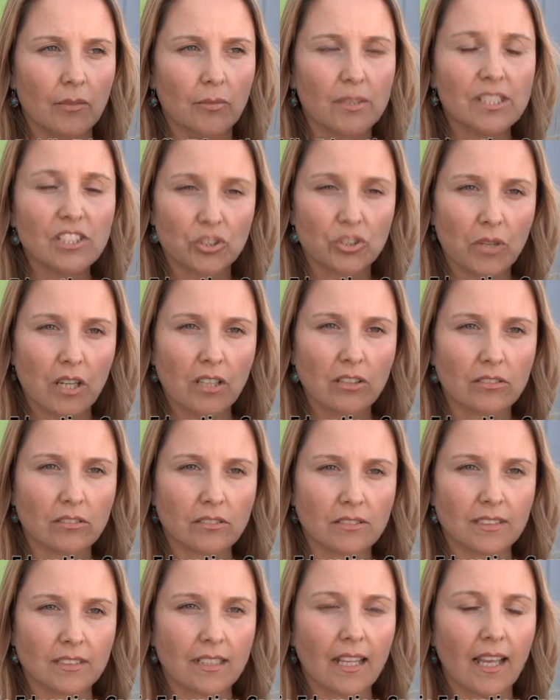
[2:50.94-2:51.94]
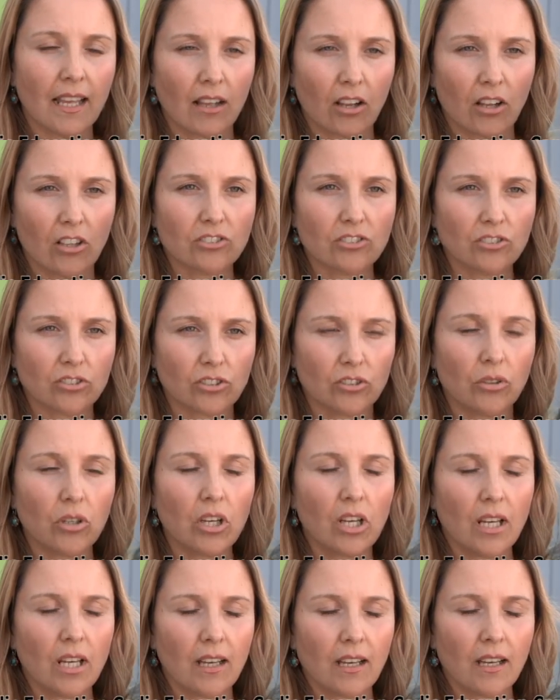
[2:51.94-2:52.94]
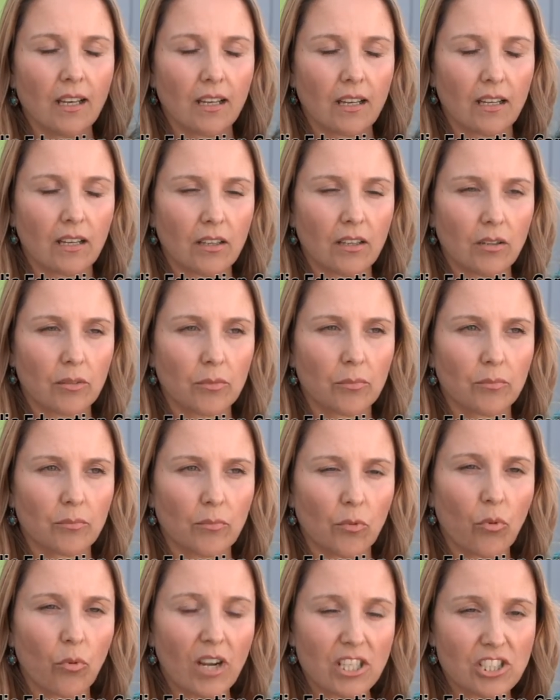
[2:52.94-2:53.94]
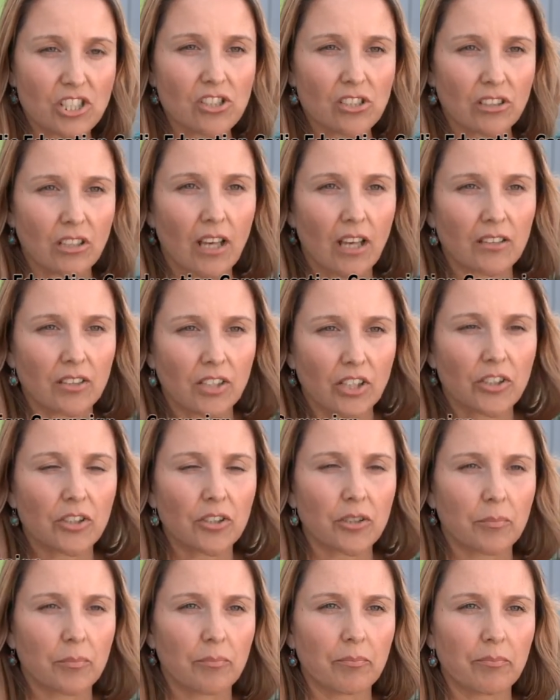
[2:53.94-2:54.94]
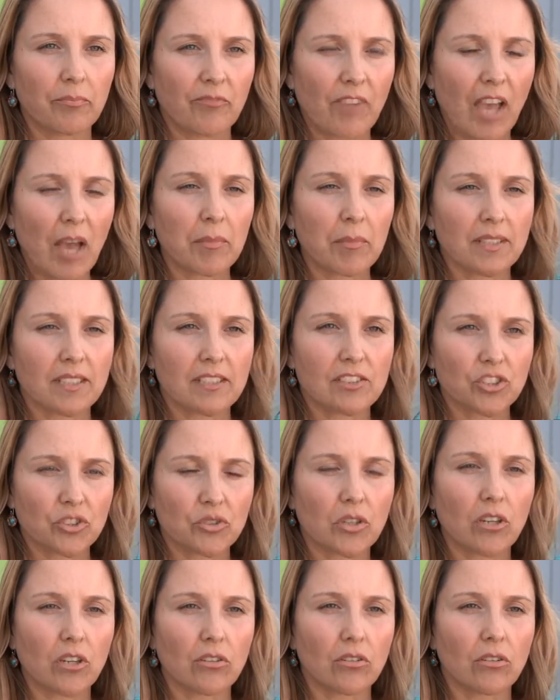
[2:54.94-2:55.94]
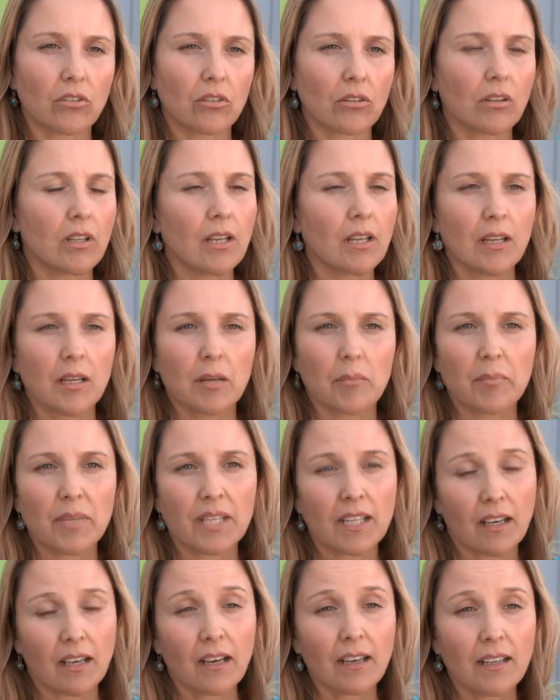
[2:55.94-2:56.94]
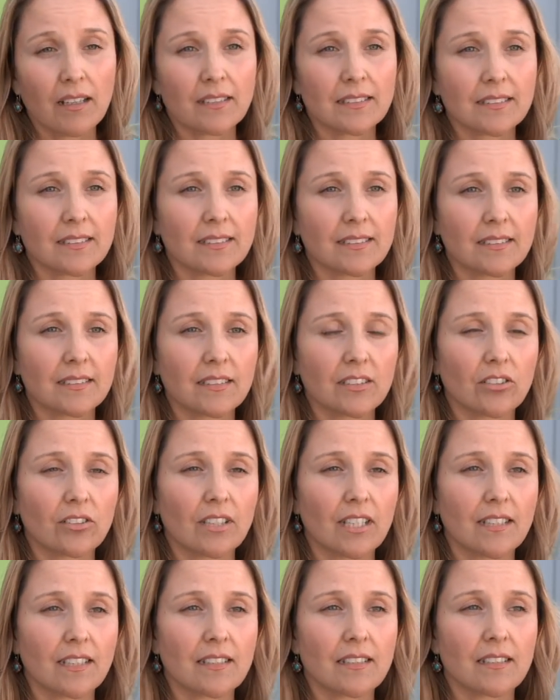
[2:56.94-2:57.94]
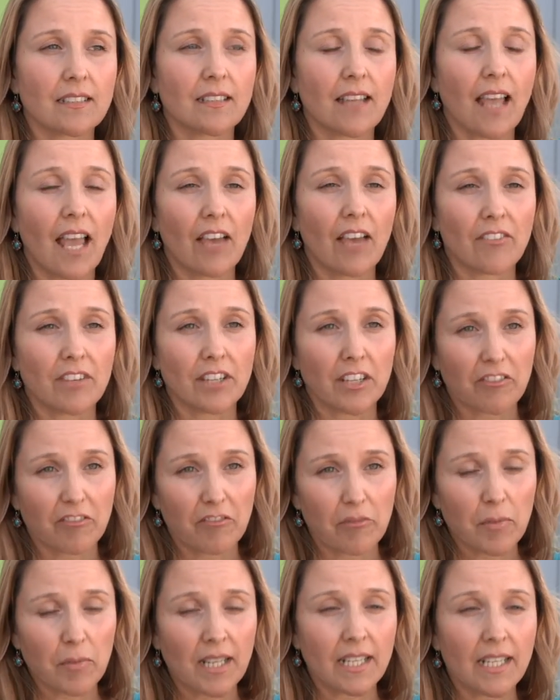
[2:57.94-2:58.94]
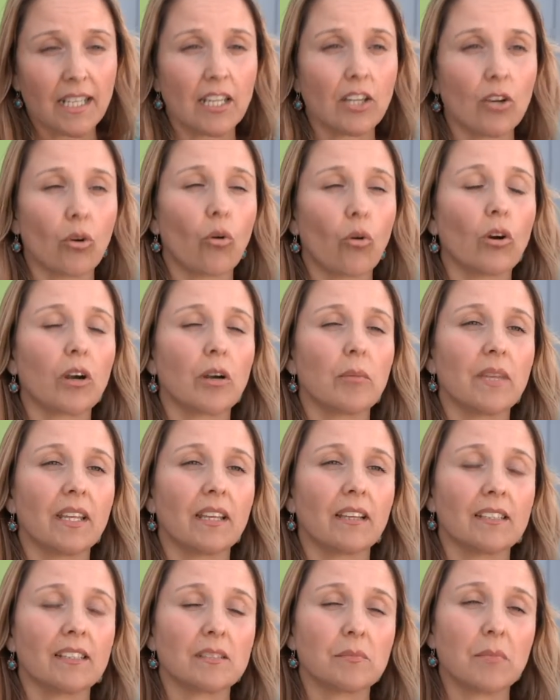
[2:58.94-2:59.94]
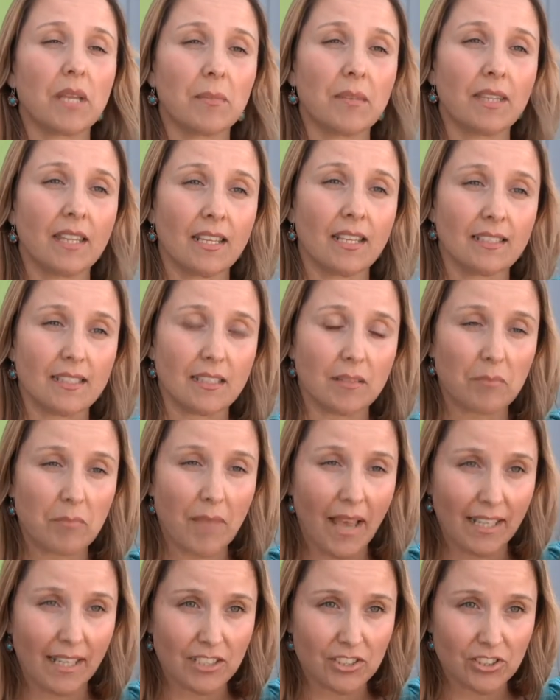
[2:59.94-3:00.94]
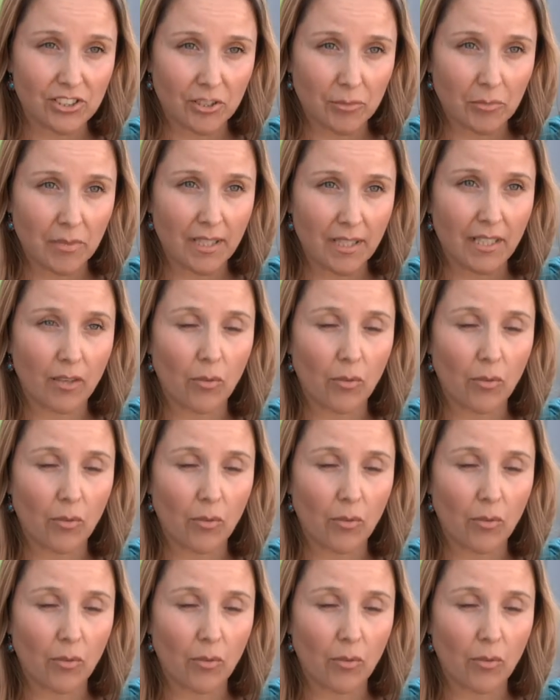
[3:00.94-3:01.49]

we struggled, and I also uh, watched a lot of other families struggle because you know they didn't have enough money or because maybe they didn't manage their money